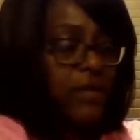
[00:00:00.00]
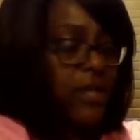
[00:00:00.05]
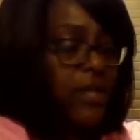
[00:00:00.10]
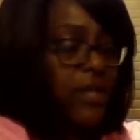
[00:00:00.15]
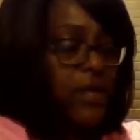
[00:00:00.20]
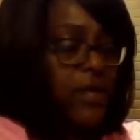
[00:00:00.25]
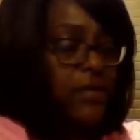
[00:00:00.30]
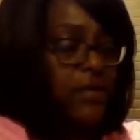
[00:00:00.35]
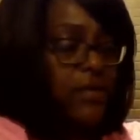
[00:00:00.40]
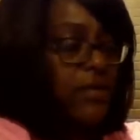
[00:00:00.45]

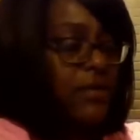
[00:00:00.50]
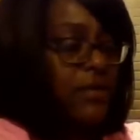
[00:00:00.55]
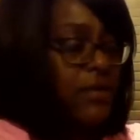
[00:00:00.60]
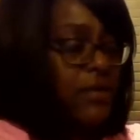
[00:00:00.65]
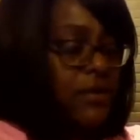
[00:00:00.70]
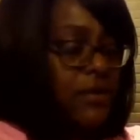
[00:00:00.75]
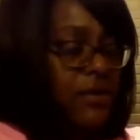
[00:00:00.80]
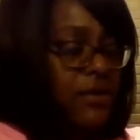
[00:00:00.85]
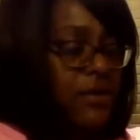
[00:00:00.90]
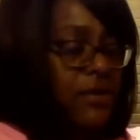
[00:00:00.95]
and
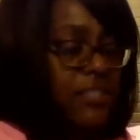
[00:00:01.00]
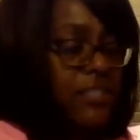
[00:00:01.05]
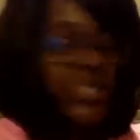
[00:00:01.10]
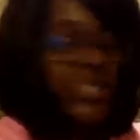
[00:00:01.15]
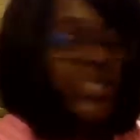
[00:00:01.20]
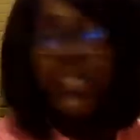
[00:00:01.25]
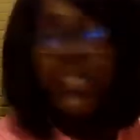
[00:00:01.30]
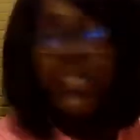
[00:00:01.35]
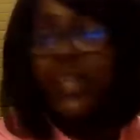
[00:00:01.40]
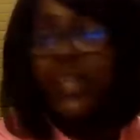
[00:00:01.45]
the
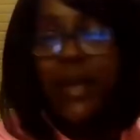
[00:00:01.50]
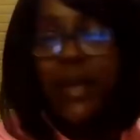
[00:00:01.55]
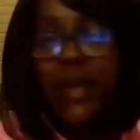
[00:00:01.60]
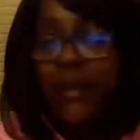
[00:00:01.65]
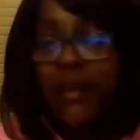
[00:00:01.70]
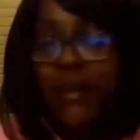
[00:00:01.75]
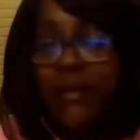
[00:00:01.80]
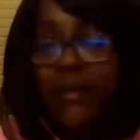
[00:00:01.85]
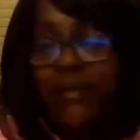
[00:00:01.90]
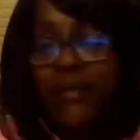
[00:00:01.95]

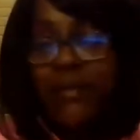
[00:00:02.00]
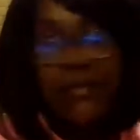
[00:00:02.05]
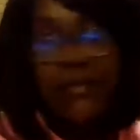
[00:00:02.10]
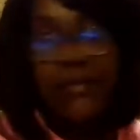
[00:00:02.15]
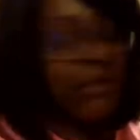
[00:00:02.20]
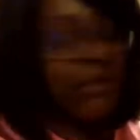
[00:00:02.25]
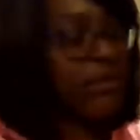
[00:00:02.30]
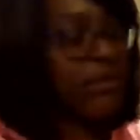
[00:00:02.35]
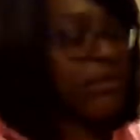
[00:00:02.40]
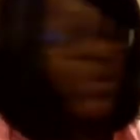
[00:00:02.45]
shade.
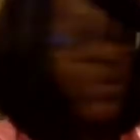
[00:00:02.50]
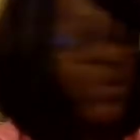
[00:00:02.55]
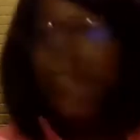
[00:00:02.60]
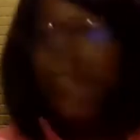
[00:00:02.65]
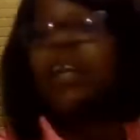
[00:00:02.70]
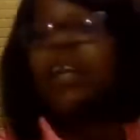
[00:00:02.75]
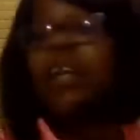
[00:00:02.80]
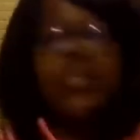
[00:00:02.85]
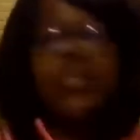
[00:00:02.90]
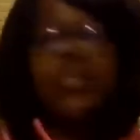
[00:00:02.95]

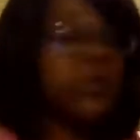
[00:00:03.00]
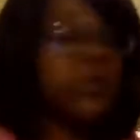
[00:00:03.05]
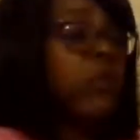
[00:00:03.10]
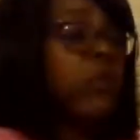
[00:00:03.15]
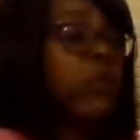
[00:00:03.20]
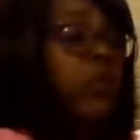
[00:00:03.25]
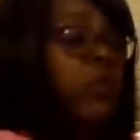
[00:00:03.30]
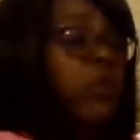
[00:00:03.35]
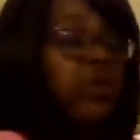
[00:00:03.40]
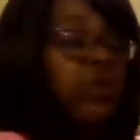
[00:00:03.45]
Yeah, because we
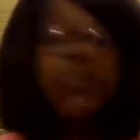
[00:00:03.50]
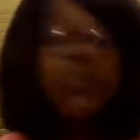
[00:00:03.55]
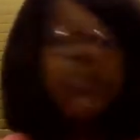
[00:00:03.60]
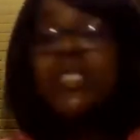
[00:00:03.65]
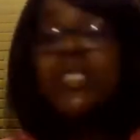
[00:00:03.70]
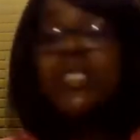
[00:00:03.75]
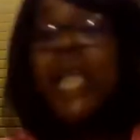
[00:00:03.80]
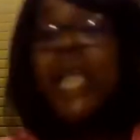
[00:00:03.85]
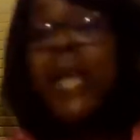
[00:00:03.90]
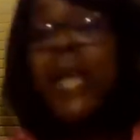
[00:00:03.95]
will throw
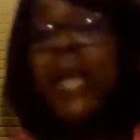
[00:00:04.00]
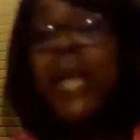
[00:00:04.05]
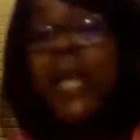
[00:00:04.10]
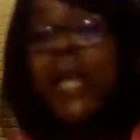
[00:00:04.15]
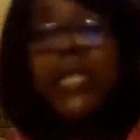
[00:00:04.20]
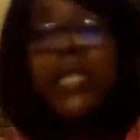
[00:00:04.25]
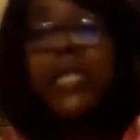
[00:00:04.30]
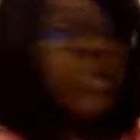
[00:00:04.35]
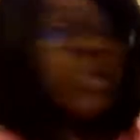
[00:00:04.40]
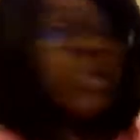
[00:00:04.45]
shade at
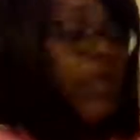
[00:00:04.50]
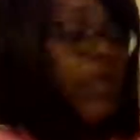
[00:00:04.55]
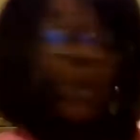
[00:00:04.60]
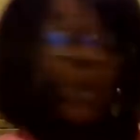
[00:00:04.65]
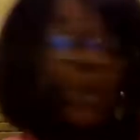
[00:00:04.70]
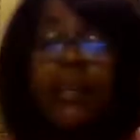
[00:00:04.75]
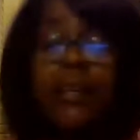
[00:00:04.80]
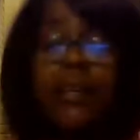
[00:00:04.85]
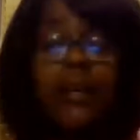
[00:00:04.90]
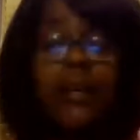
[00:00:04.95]
each other in
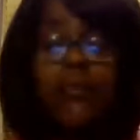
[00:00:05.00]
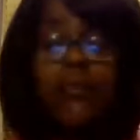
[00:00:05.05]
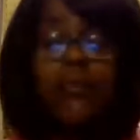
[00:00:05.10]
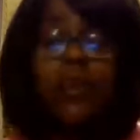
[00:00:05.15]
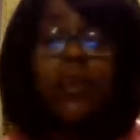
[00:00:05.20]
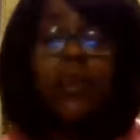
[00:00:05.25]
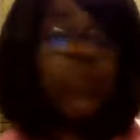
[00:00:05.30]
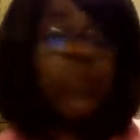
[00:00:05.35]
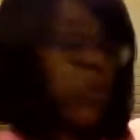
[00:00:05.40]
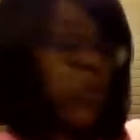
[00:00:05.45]
love though,
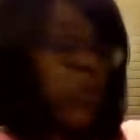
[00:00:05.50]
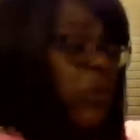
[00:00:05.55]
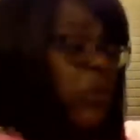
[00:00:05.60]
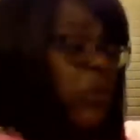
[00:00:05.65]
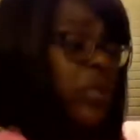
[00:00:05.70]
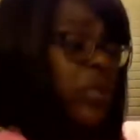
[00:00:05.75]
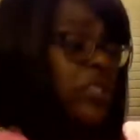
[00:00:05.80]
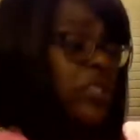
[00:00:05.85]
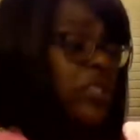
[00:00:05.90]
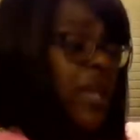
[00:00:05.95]
but we
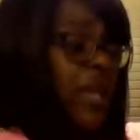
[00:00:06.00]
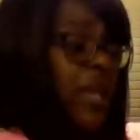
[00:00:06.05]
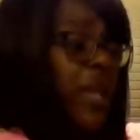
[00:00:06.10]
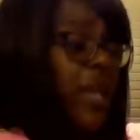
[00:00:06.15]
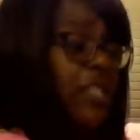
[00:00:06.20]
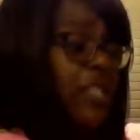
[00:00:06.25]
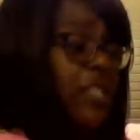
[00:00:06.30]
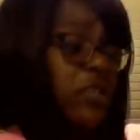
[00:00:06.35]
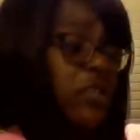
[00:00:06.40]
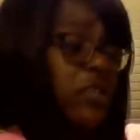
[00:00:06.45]
will shade
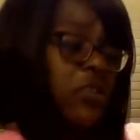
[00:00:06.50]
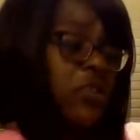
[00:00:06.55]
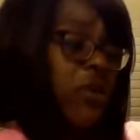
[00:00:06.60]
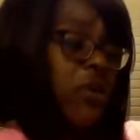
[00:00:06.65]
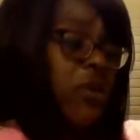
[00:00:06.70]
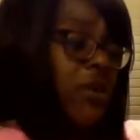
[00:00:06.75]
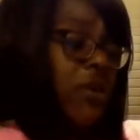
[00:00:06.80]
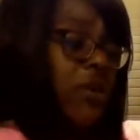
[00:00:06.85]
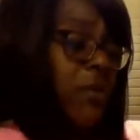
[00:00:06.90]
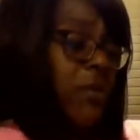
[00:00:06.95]
each other,
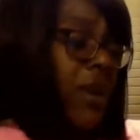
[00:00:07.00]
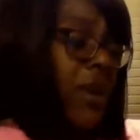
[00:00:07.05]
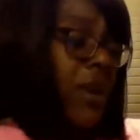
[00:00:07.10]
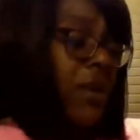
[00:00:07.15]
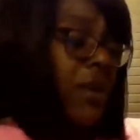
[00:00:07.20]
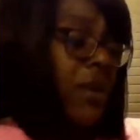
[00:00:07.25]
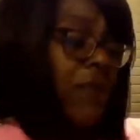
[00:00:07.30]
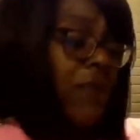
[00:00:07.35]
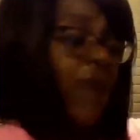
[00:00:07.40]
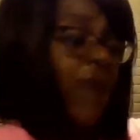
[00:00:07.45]
y'all. And
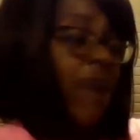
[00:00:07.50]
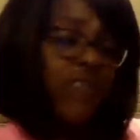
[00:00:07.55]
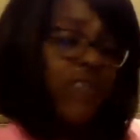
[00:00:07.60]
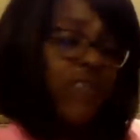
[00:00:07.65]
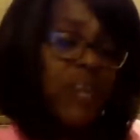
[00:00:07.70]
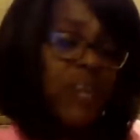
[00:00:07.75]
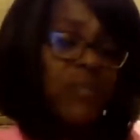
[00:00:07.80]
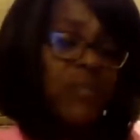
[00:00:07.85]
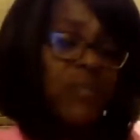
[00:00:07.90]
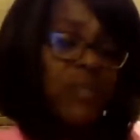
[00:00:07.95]
my
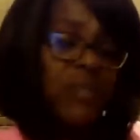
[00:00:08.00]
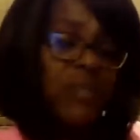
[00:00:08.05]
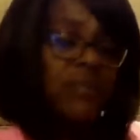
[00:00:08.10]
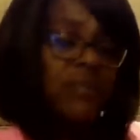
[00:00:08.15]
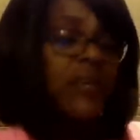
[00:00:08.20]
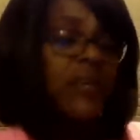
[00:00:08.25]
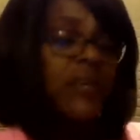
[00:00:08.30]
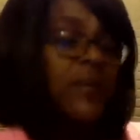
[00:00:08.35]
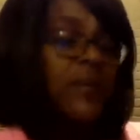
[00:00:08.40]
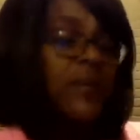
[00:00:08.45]
family,
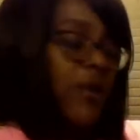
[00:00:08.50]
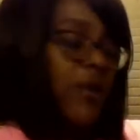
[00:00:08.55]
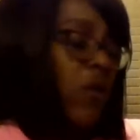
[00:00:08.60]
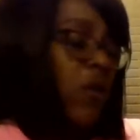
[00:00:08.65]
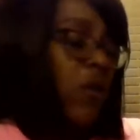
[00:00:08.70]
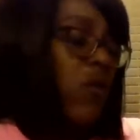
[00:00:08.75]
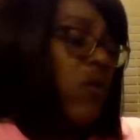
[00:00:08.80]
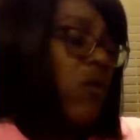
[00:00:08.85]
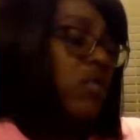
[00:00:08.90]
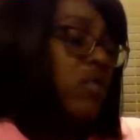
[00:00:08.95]
yeah,
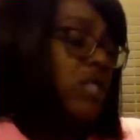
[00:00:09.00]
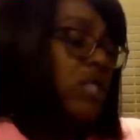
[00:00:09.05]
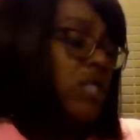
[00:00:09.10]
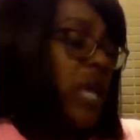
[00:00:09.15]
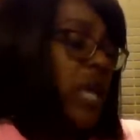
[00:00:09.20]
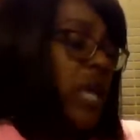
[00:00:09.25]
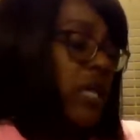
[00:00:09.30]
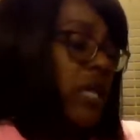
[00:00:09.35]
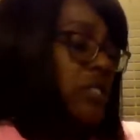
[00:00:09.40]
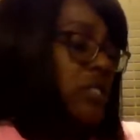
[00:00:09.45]
we will
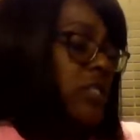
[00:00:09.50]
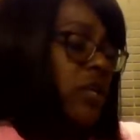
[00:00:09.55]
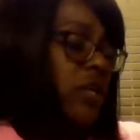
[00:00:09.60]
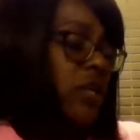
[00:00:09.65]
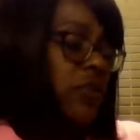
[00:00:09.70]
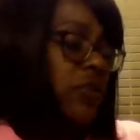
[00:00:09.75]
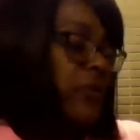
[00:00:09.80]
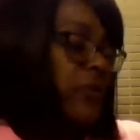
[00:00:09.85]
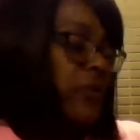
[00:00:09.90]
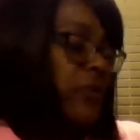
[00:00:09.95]
shade each
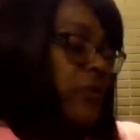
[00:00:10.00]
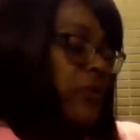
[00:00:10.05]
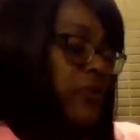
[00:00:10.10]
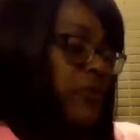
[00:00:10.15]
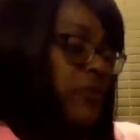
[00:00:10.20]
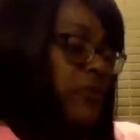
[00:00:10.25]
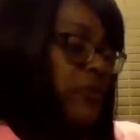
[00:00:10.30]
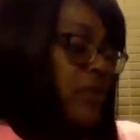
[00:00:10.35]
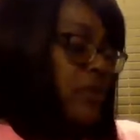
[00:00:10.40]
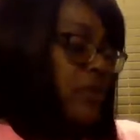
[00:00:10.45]
other.
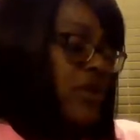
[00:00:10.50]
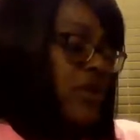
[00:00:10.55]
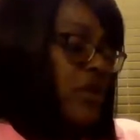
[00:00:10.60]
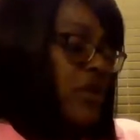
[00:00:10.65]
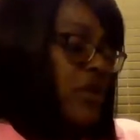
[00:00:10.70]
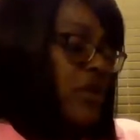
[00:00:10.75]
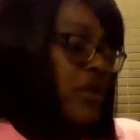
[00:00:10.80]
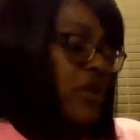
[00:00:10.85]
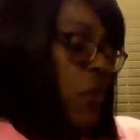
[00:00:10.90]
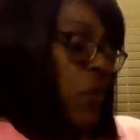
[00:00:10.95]

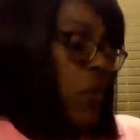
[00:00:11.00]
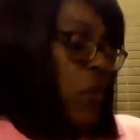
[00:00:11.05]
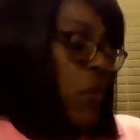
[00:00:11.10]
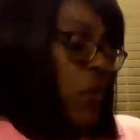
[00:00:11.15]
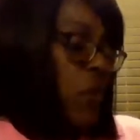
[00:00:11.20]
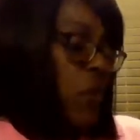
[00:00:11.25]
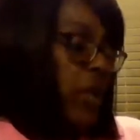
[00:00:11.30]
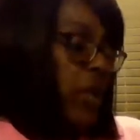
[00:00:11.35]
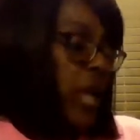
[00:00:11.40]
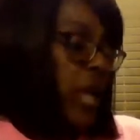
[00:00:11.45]
We
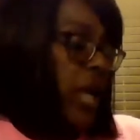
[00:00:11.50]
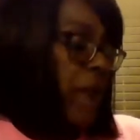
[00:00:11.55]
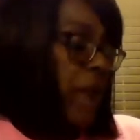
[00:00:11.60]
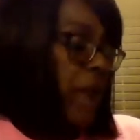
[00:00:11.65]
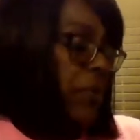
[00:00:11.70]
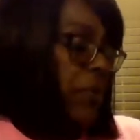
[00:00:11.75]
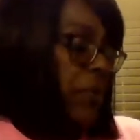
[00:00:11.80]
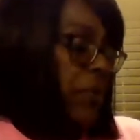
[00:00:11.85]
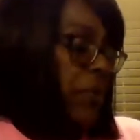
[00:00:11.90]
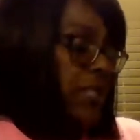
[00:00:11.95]
will cap
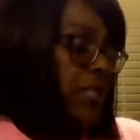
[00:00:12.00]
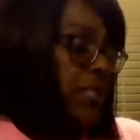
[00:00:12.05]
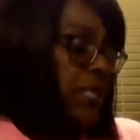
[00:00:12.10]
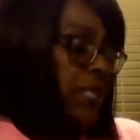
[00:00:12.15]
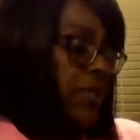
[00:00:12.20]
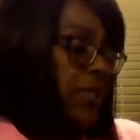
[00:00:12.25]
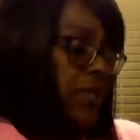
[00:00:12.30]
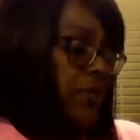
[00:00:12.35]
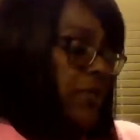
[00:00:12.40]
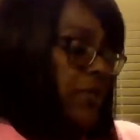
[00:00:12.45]
on each
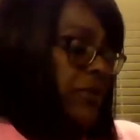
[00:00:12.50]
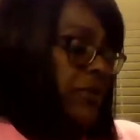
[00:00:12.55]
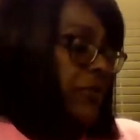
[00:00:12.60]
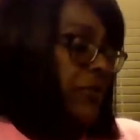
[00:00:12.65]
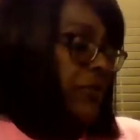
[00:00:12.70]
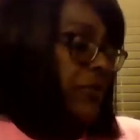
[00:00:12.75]
other,